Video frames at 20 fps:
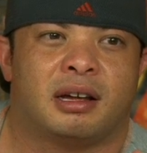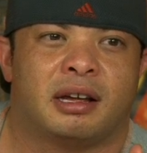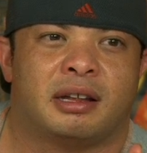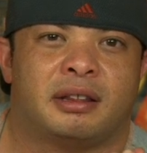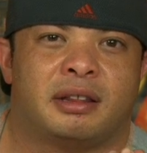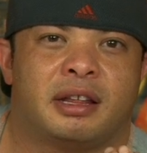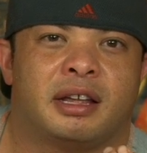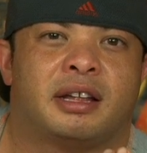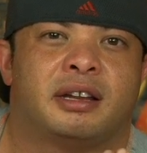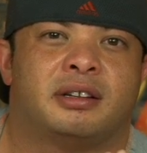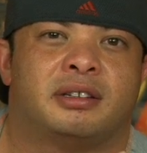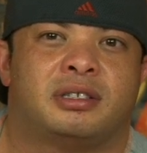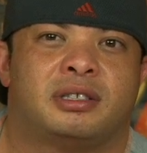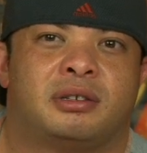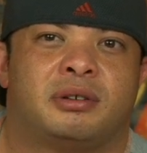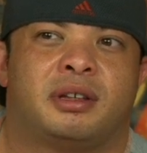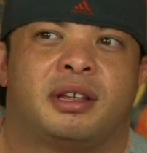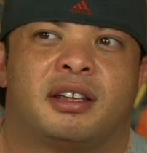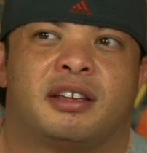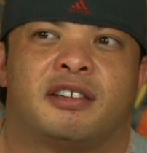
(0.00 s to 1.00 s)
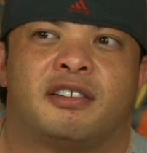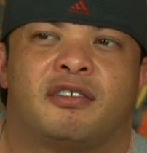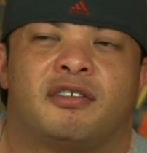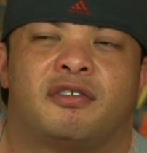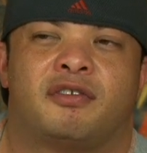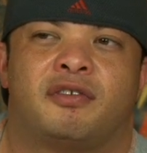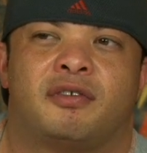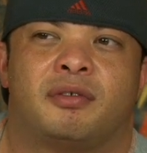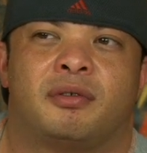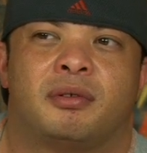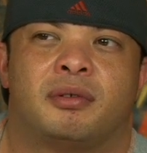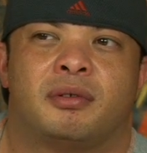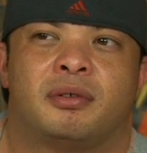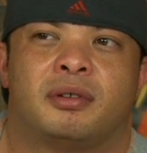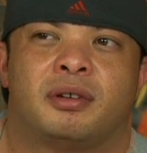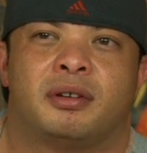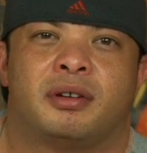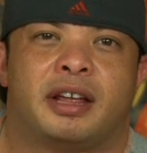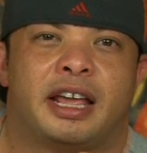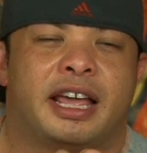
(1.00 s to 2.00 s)
and then to give
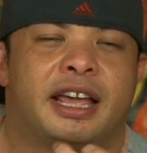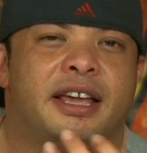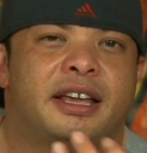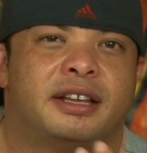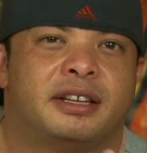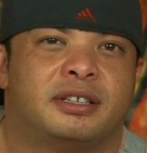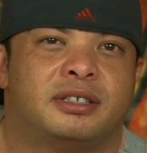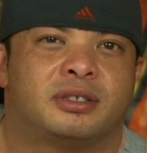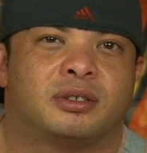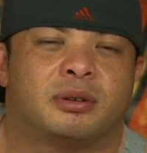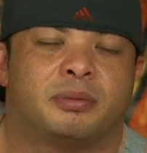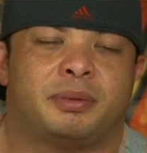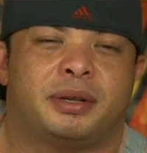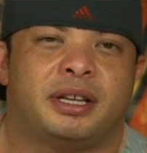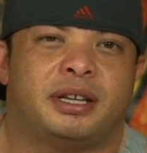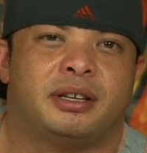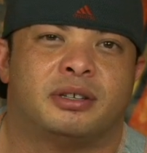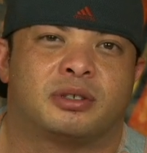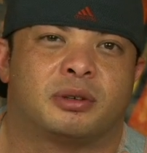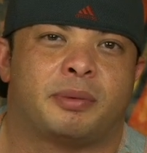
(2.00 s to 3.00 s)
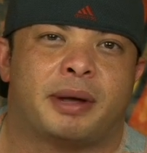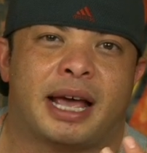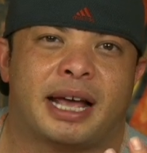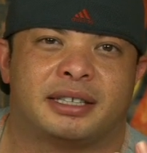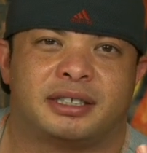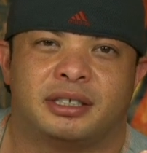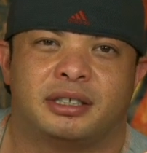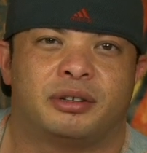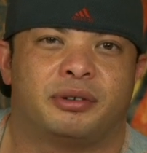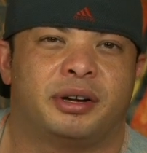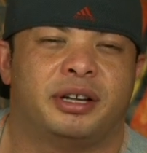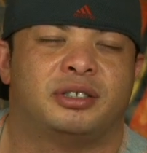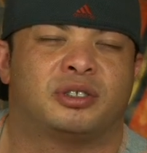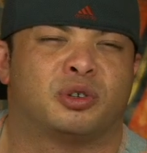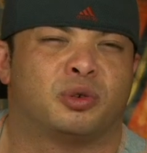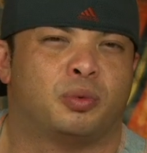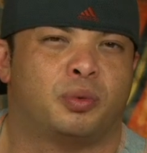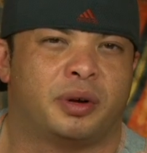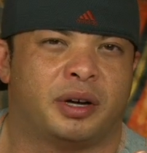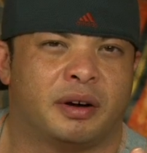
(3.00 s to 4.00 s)
A's or B's or passing
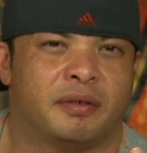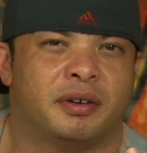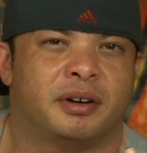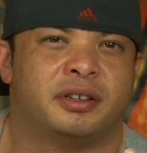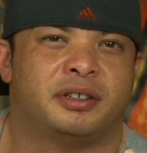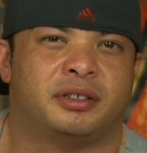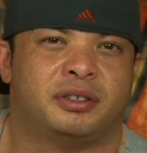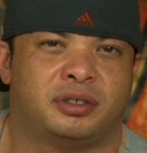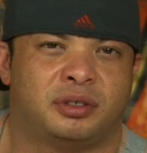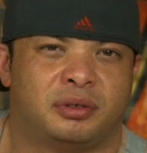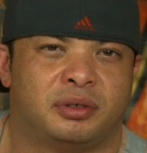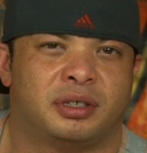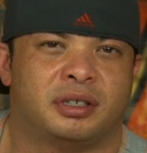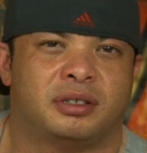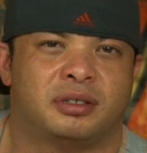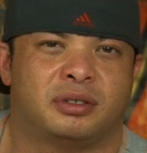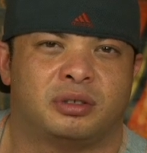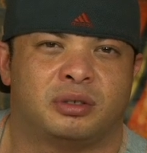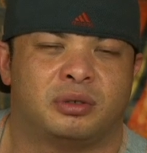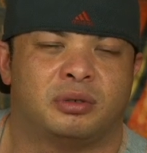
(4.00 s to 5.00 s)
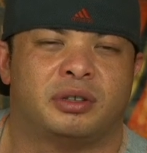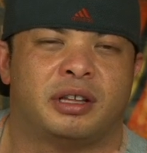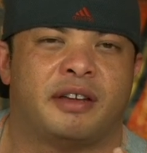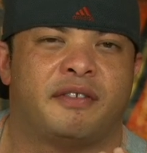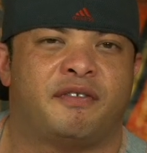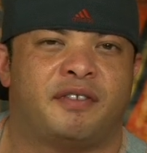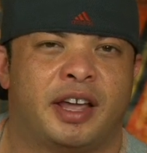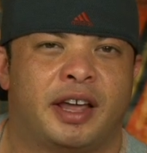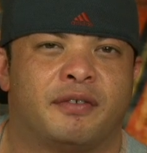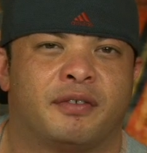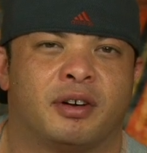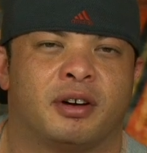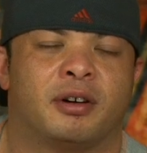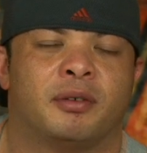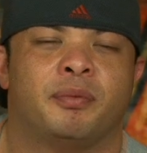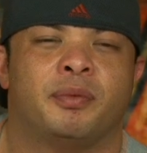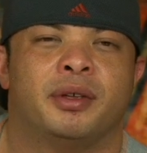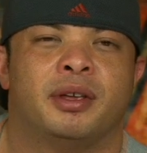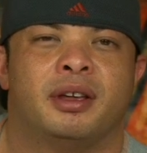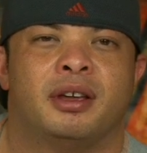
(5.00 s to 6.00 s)
grades or whatever to students who they
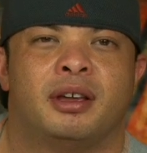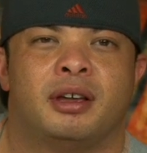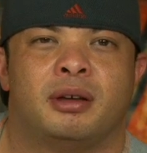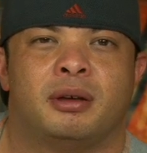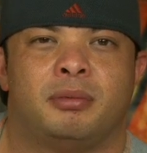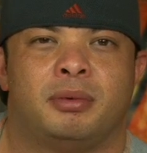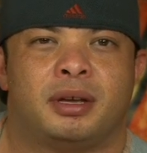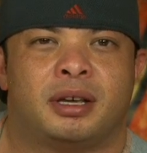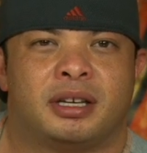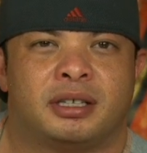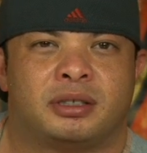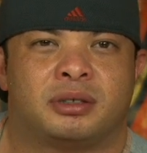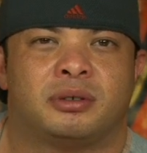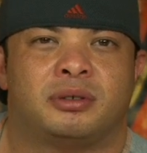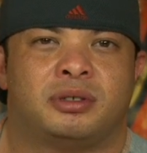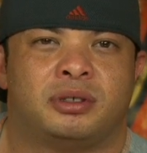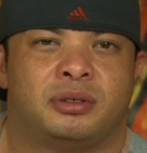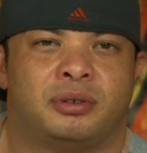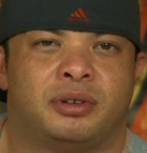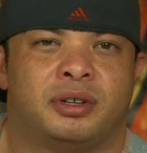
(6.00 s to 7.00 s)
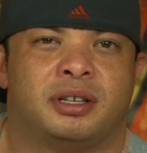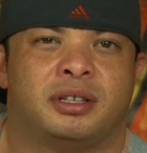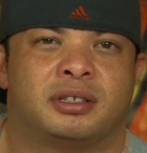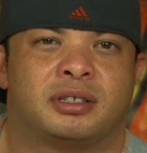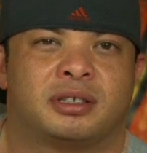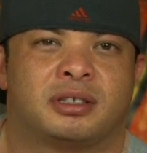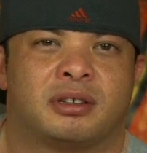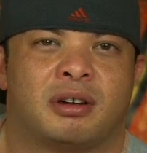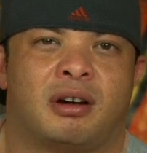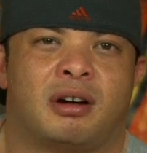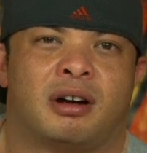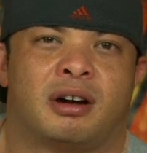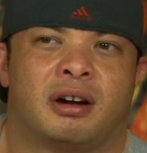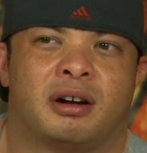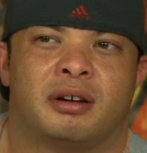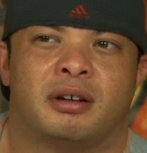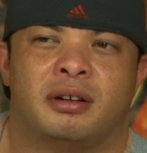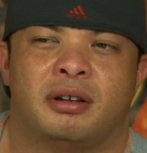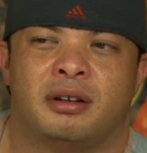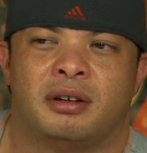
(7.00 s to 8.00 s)
favor because those students
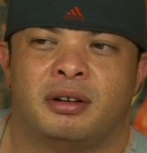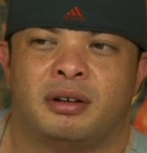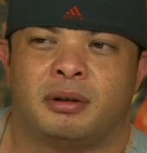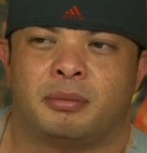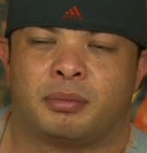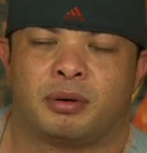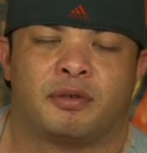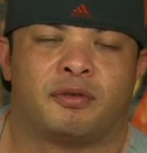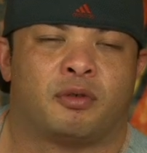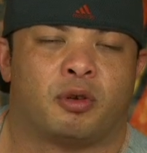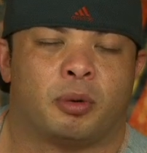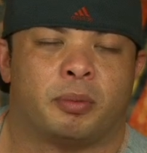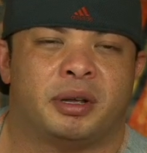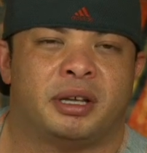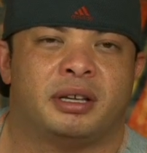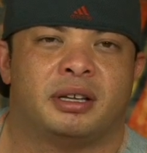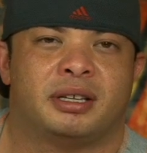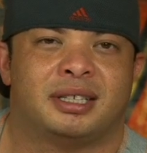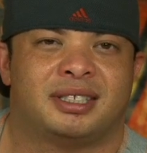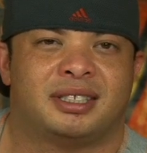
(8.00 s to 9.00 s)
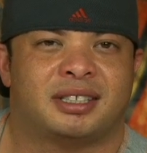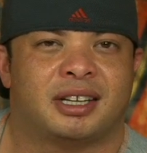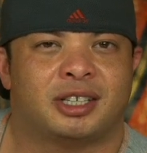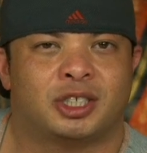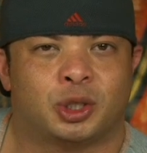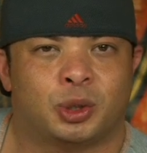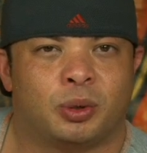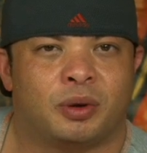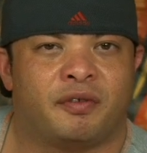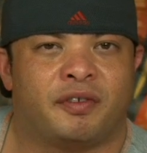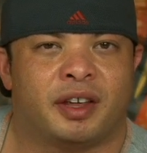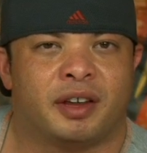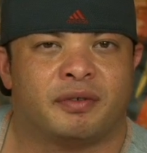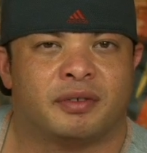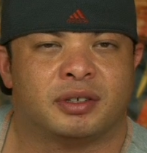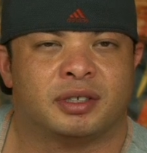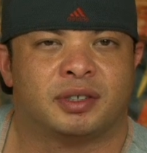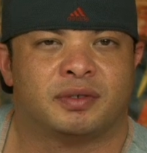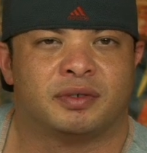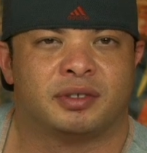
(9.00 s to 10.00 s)
are performing sexual
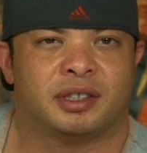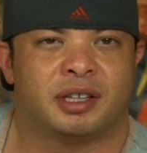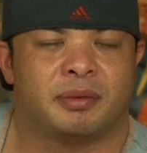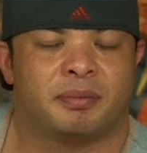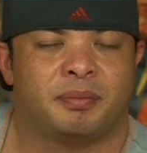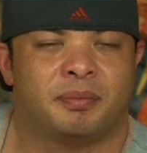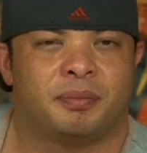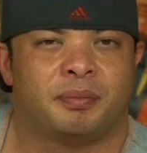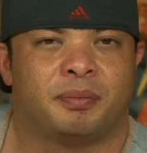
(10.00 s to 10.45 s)
favors for them.